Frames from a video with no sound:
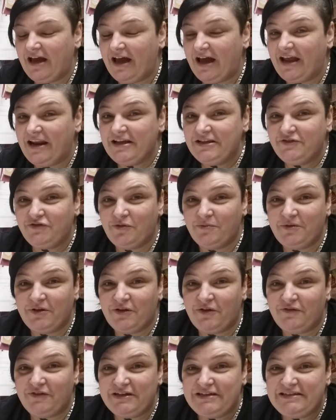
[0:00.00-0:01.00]
and it's from the
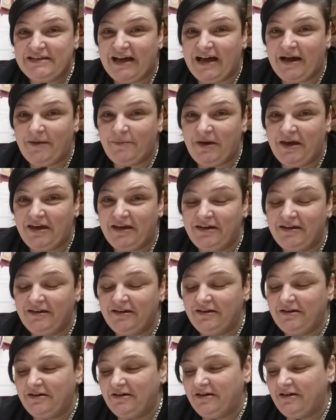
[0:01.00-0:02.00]
lovely Tammy,
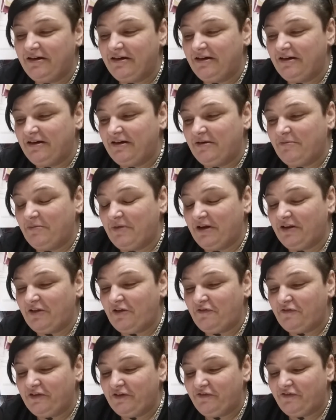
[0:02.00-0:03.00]
my
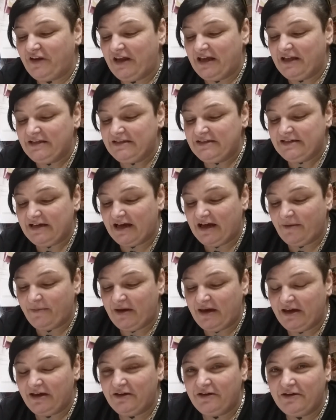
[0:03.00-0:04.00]
lovely friend
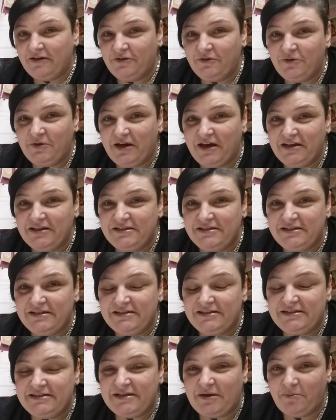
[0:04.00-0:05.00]
Tammy, who is
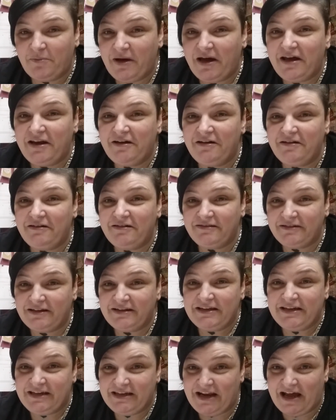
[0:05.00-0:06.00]
Tambara
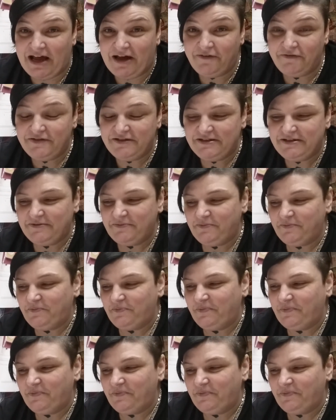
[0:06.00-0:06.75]
Lilly Crafts.